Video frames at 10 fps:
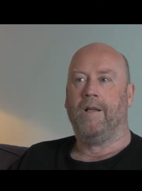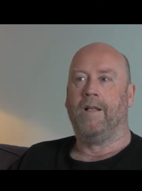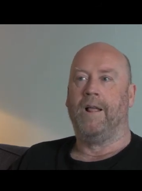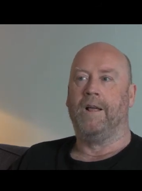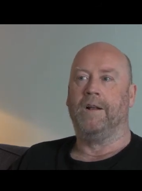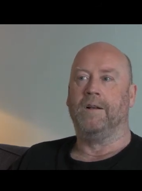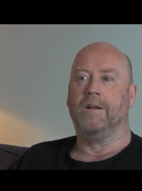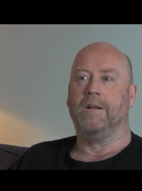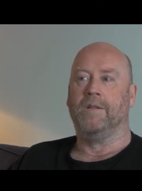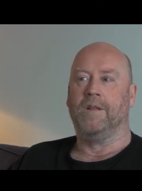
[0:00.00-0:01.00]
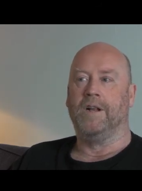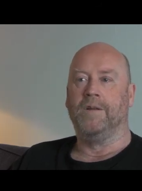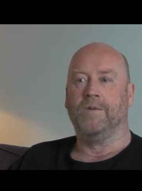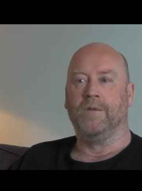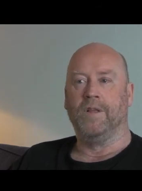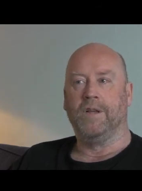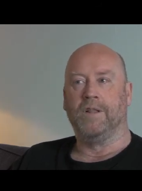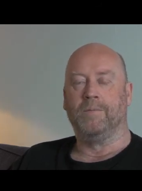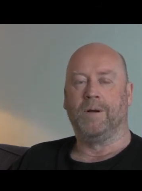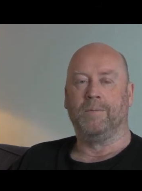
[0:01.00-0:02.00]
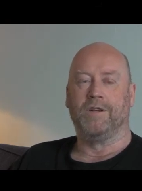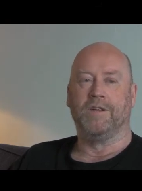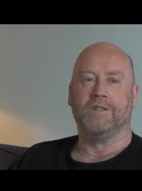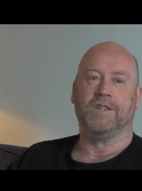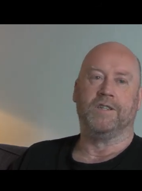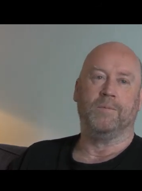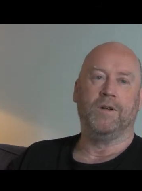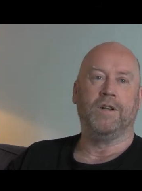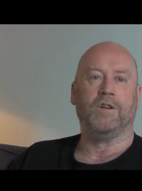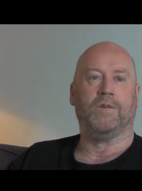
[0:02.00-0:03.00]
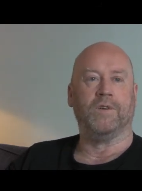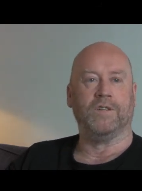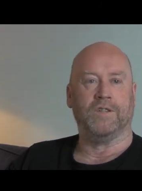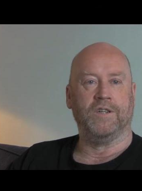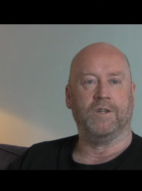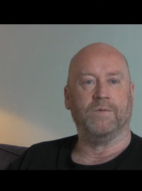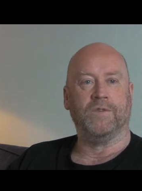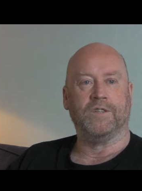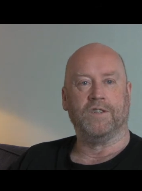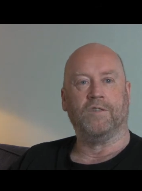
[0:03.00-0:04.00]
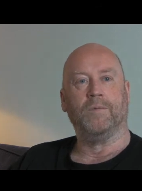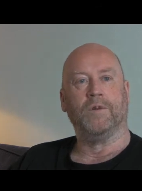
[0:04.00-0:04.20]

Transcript: And then even there, the public accessibility of it is an issue of itself,